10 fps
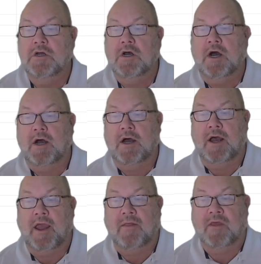
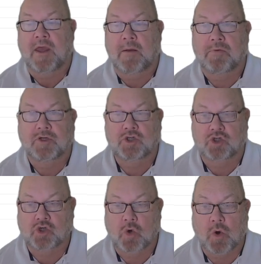and then put your
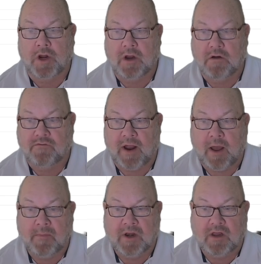score here for how
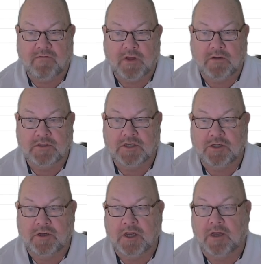many of those that you
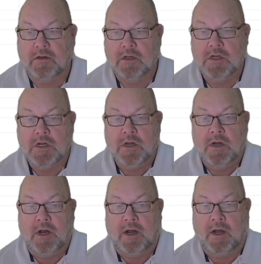get.
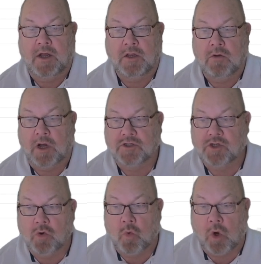You
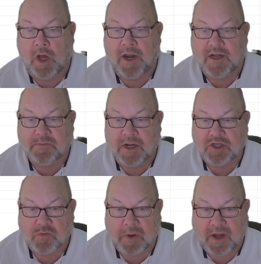also want, as much
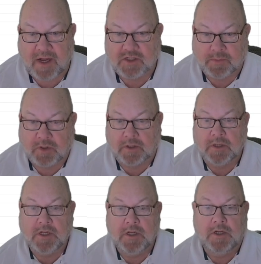as possible,
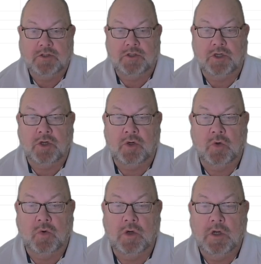
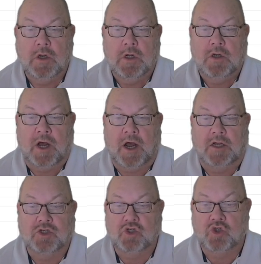to
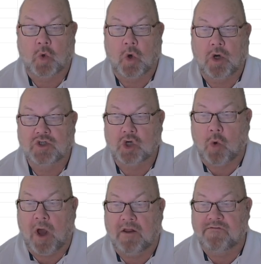source
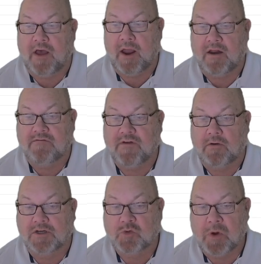qualifying and
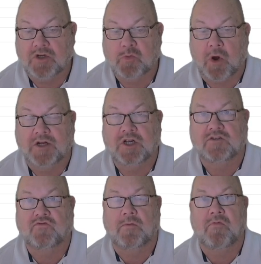federal experience projects
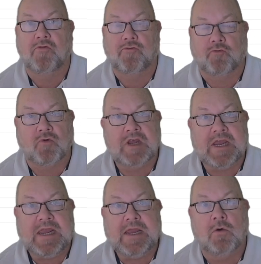from
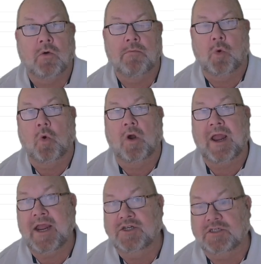3 or more
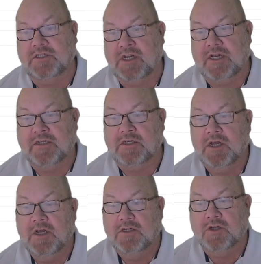agencies
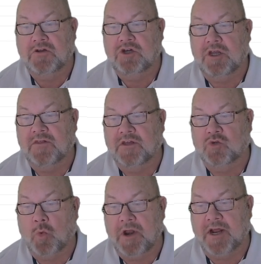so that you get this
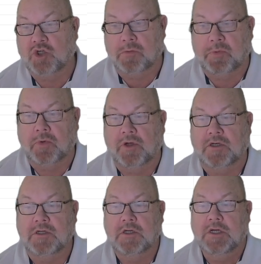1 extra
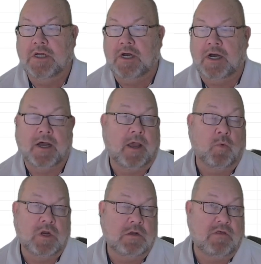point. And
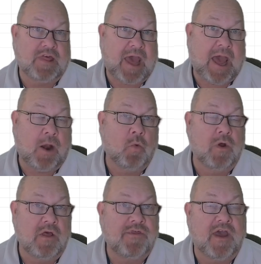we do that
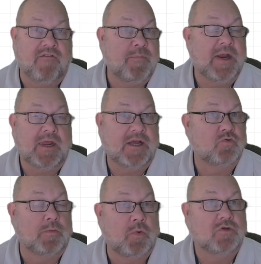with FPDS
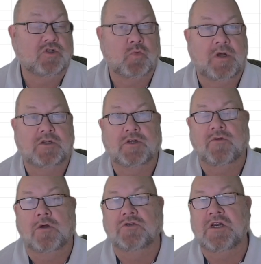reports as well. So
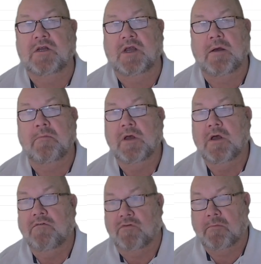those need to come
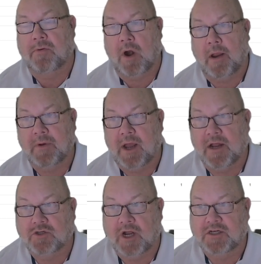from prime
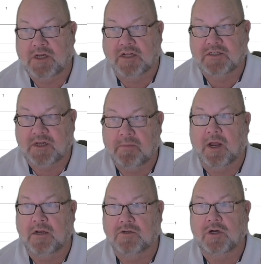contracts, not
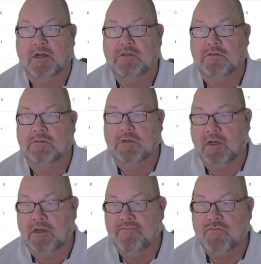subcontracts. Okay.